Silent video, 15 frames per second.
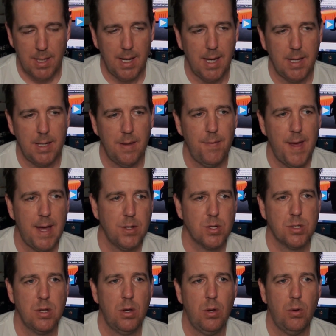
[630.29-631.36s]
And in that
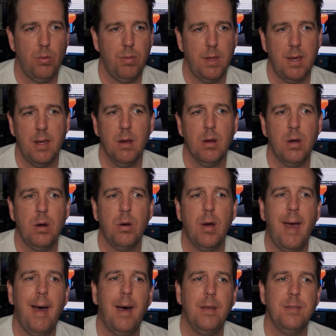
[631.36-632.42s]
show, the hero
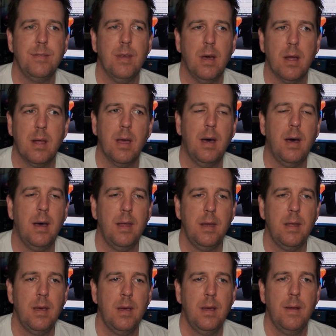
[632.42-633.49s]
has a gun